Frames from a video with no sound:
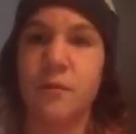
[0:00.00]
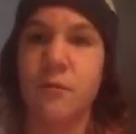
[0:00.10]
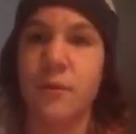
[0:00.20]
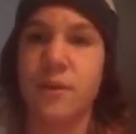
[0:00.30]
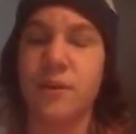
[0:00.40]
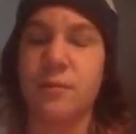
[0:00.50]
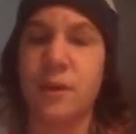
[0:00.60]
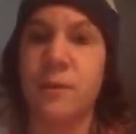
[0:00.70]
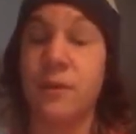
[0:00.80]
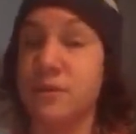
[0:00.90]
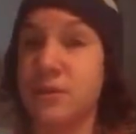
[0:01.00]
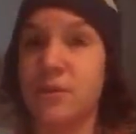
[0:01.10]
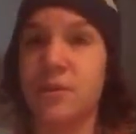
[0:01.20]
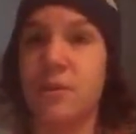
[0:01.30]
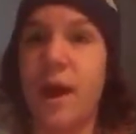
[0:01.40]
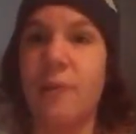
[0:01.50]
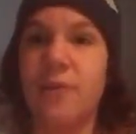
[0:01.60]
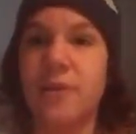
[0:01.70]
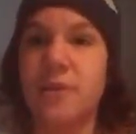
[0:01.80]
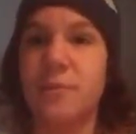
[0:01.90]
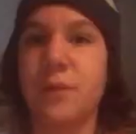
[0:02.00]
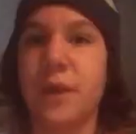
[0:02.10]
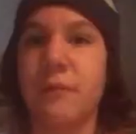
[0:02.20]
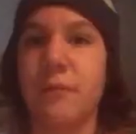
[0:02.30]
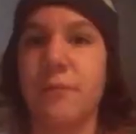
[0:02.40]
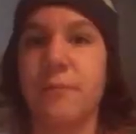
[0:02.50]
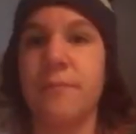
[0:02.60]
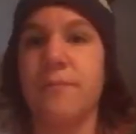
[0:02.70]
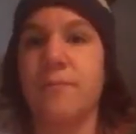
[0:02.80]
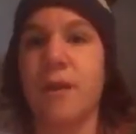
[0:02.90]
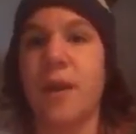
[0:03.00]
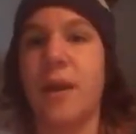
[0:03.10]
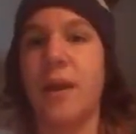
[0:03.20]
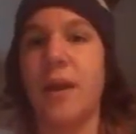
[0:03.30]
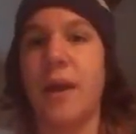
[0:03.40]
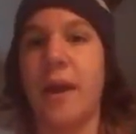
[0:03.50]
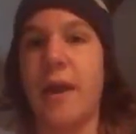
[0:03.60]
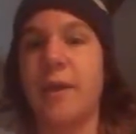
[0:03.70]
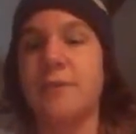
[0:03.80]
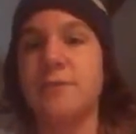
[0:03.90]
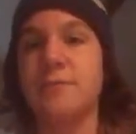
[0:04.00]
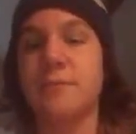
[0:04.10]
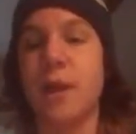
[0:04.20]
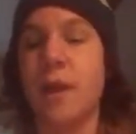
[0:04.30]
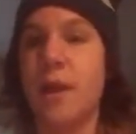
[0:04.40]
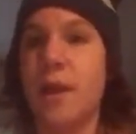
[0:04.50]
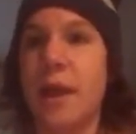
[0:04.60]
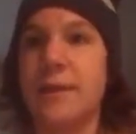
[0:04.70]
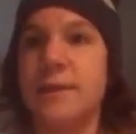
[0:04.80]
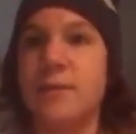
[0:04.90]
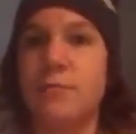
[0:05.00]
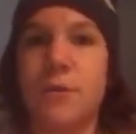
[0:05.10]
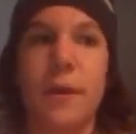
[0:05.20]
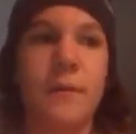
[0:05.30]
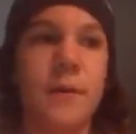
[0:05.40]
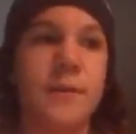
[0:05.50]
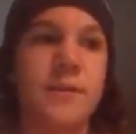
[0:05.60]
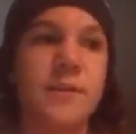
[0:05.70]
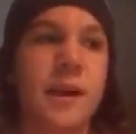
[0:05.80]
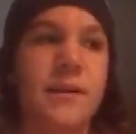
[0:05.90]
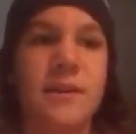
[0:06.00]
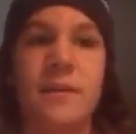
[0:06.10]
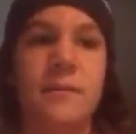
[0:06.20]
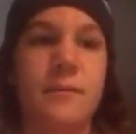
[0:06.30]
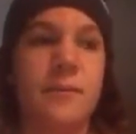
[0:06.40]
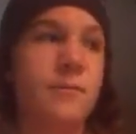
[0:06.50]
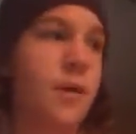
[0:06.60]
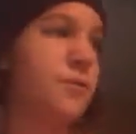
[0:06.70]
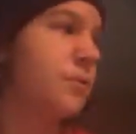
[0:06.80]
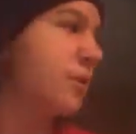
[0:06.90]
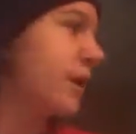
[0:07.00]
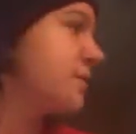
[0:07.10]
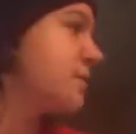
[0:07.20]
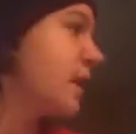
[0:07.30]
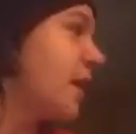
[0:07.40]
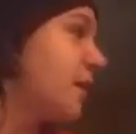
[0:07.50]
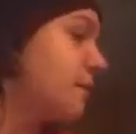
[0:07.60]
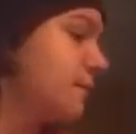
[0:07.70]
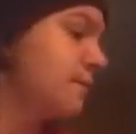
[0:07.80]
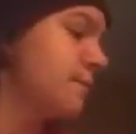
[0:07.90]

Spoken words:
where you could play music. So I went into the playroom, and I didn't know where I was. I didn't bother to look outside.